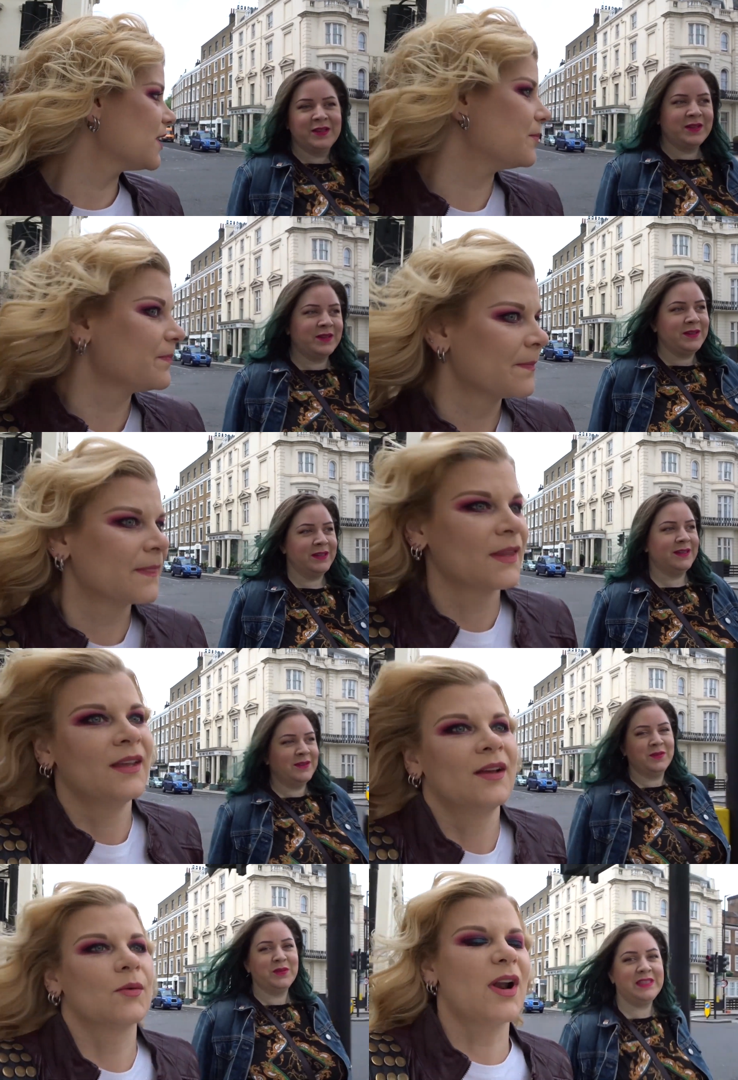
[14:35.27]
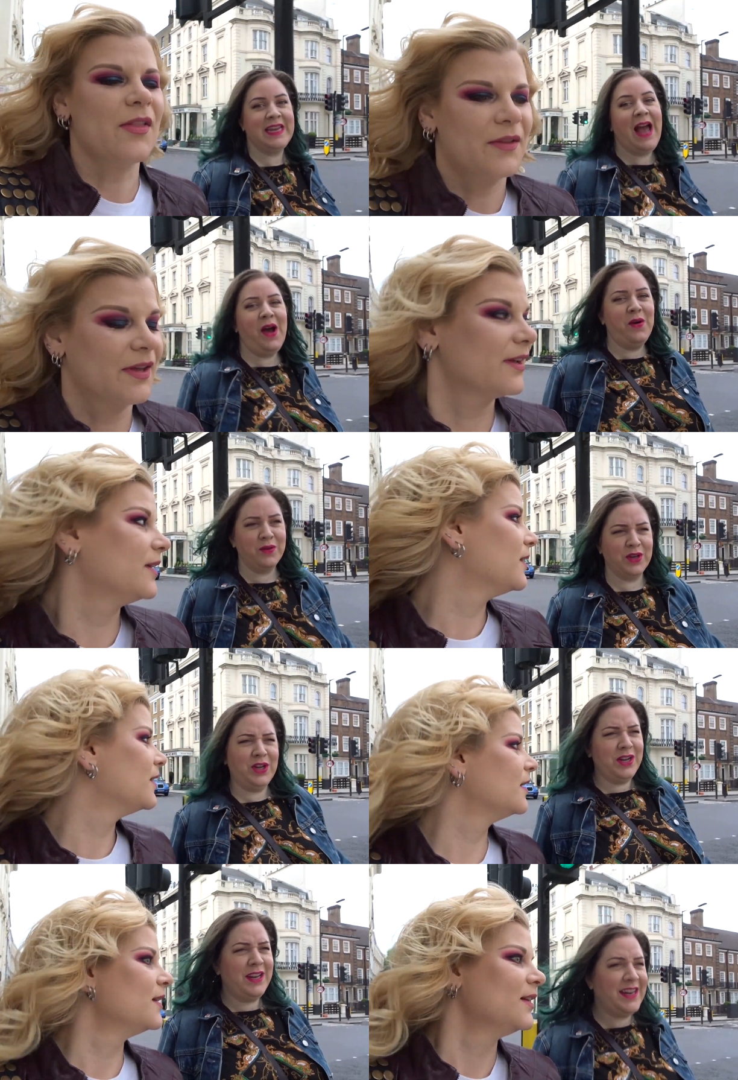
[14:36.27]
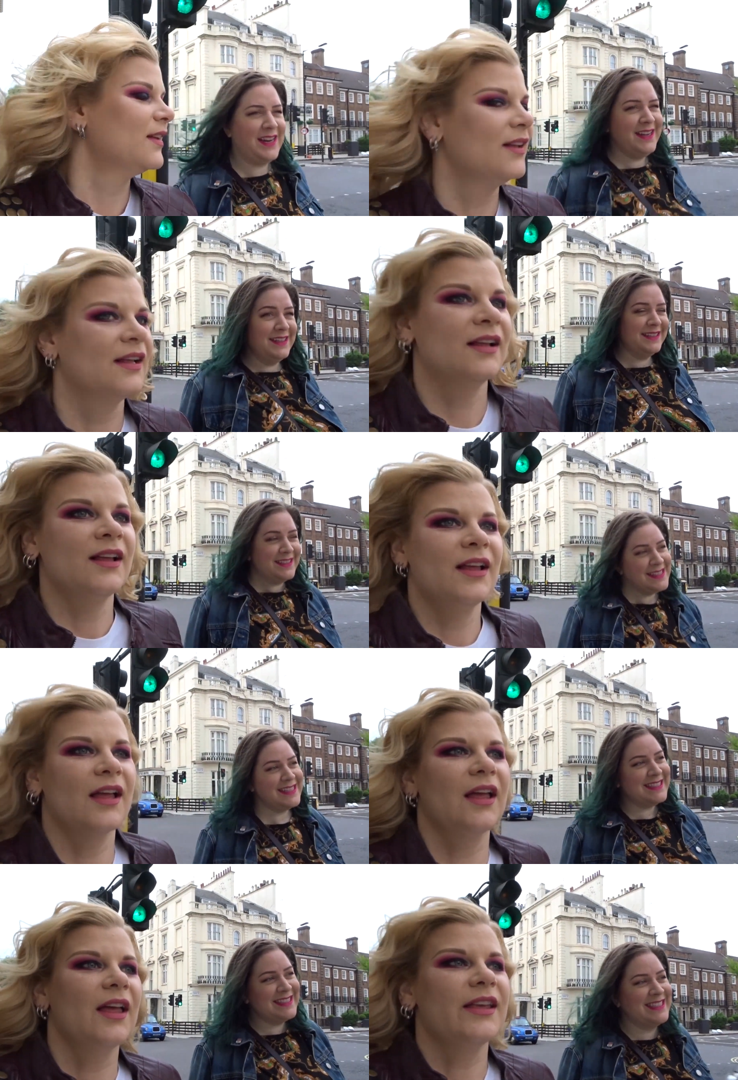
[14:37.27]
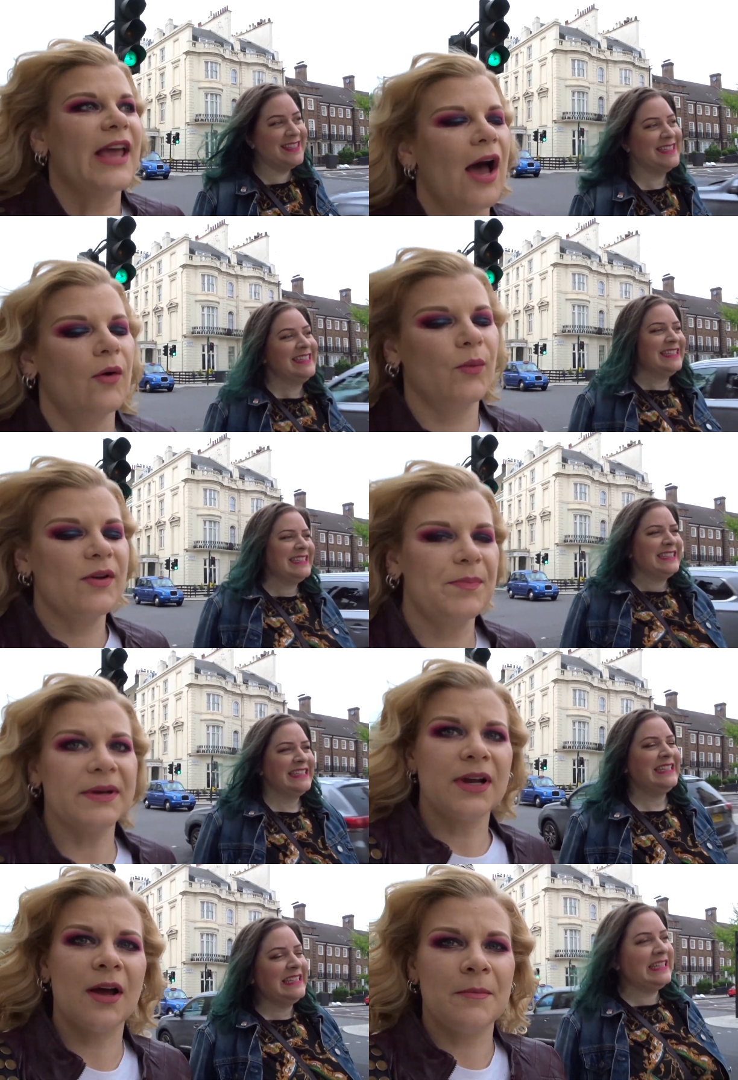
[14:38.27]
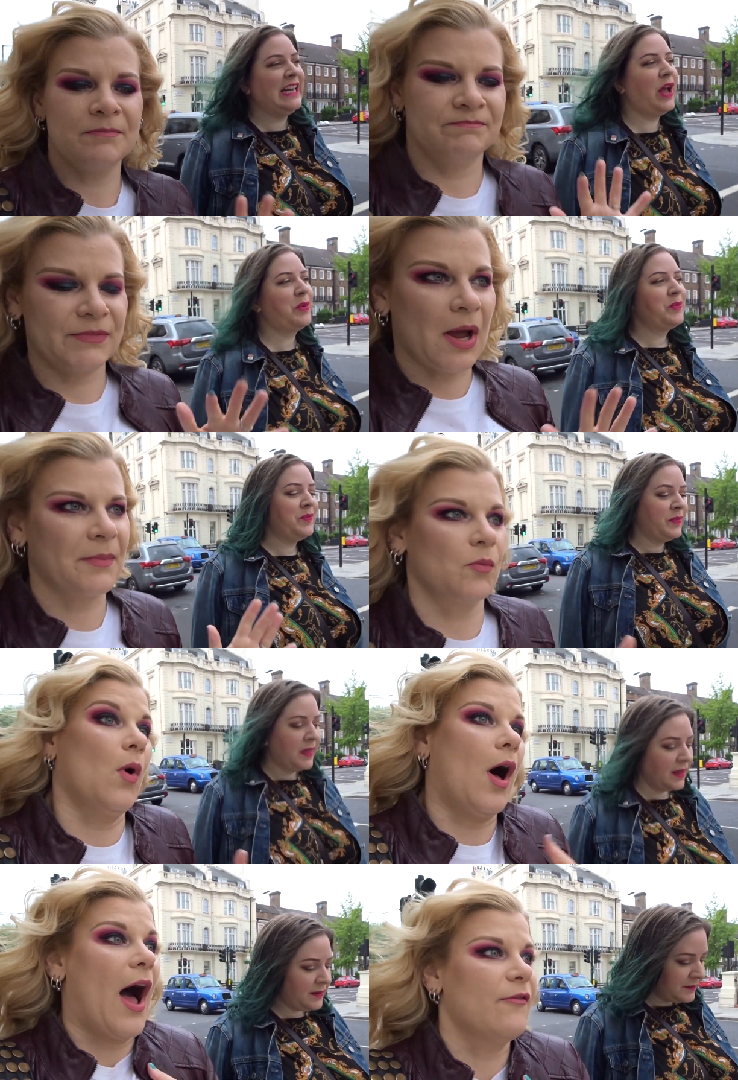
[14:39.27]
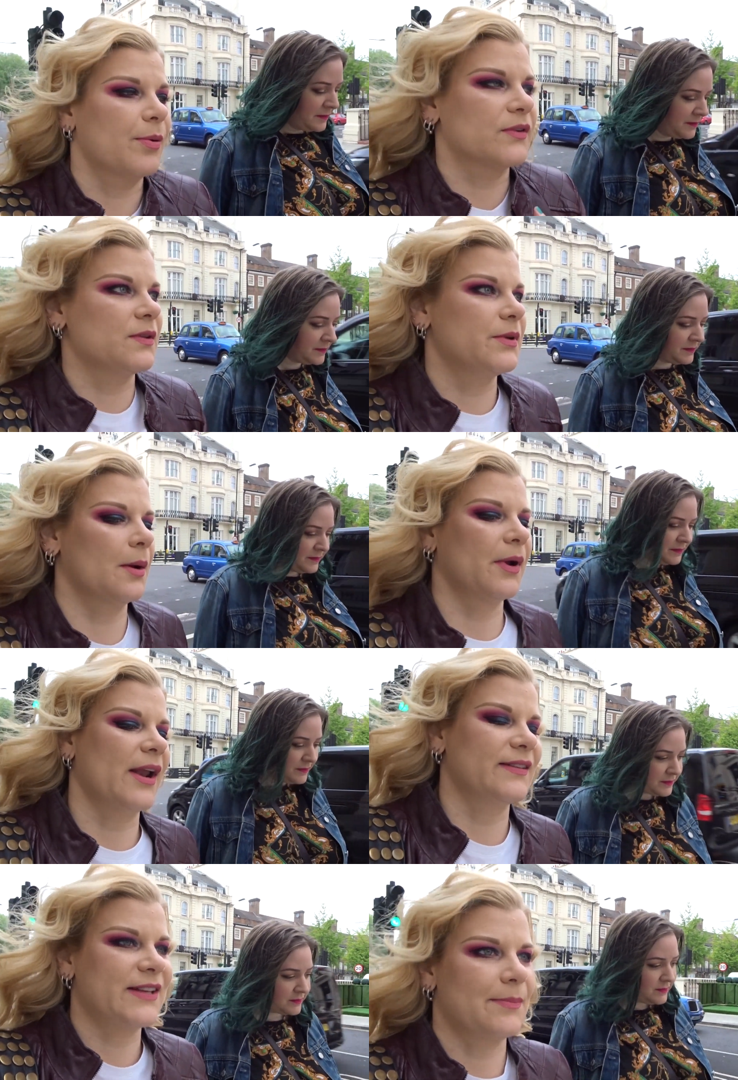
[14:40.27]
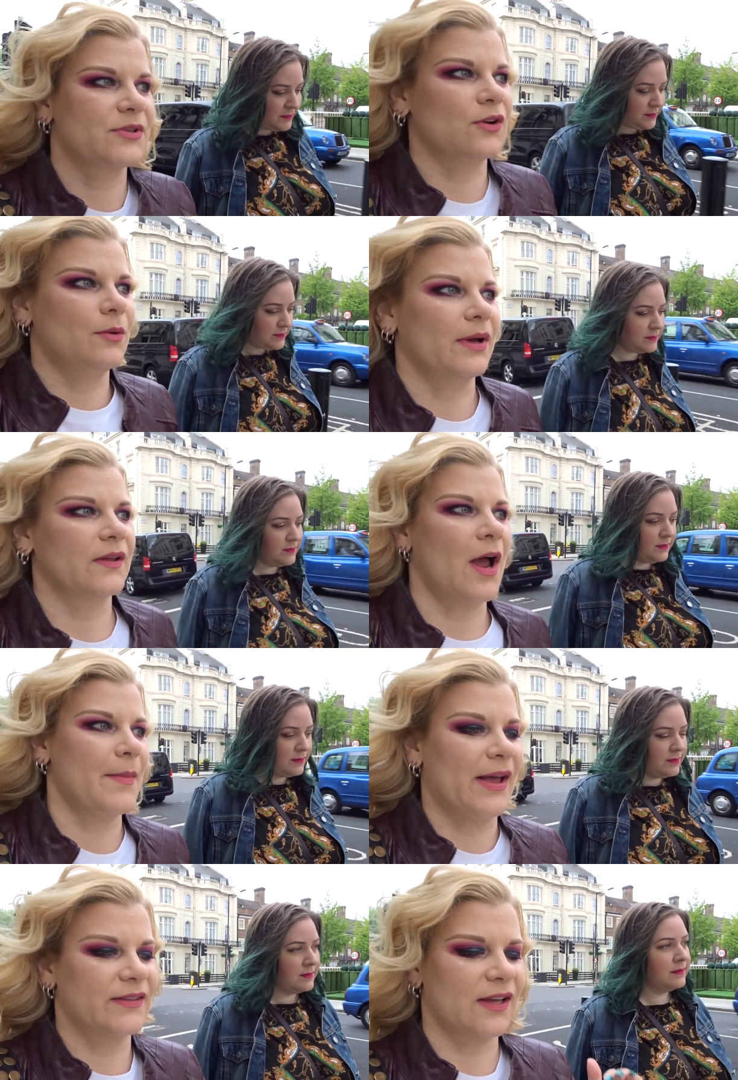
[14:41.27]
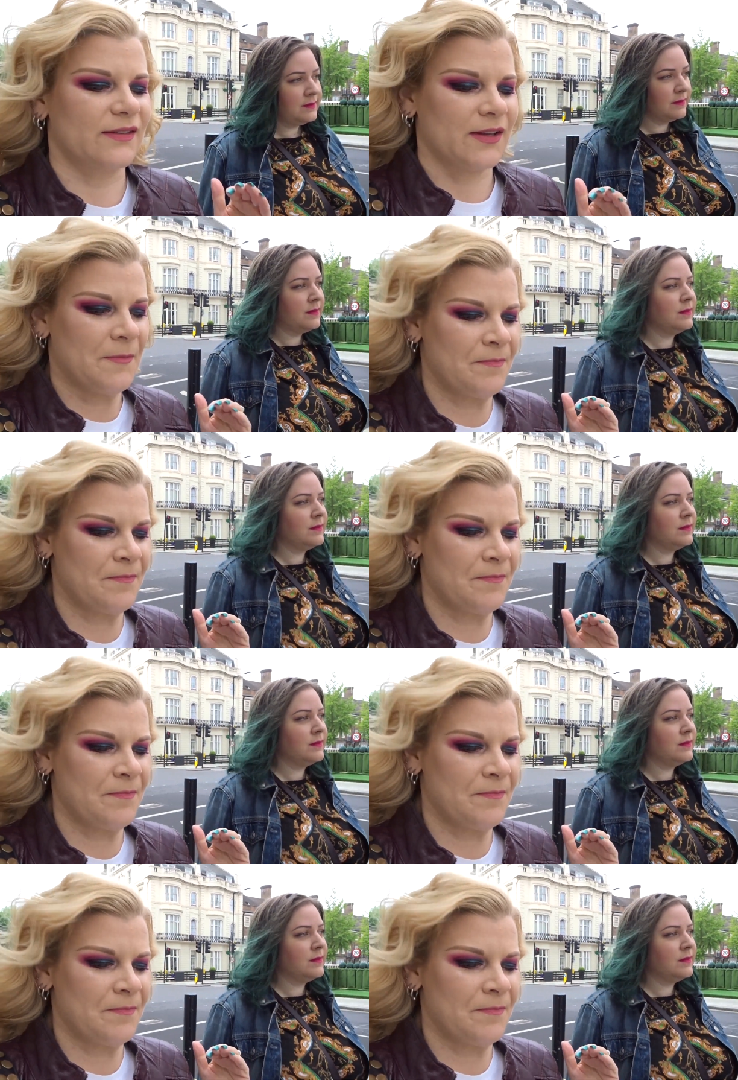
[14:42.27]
Speaker 1: up. We're see not see how good it is. Yeah, we've been come come well, i personally become kind of skeptical about IMATs because